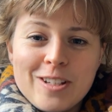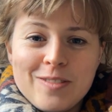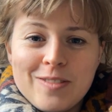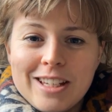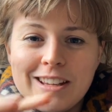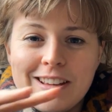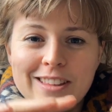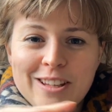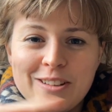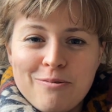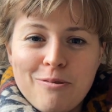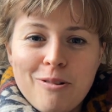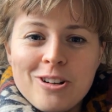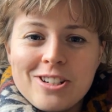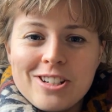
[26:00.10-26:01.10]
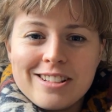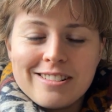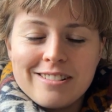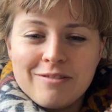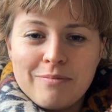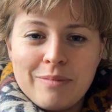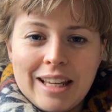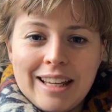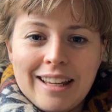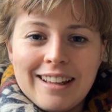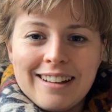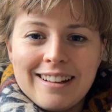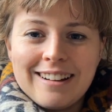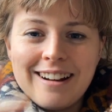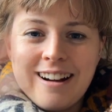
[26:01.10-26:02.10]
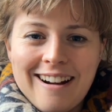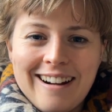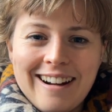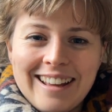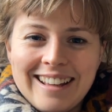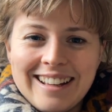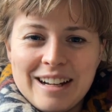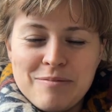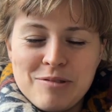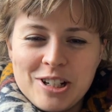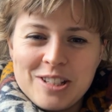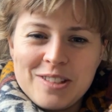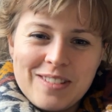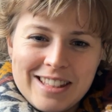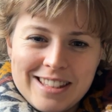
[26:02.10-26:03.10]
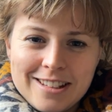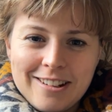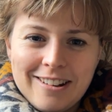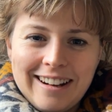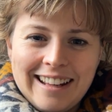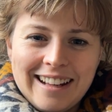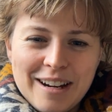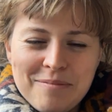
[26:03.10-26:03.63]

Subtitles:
video that you've watched of me, hi, I'm Josephine Snowling.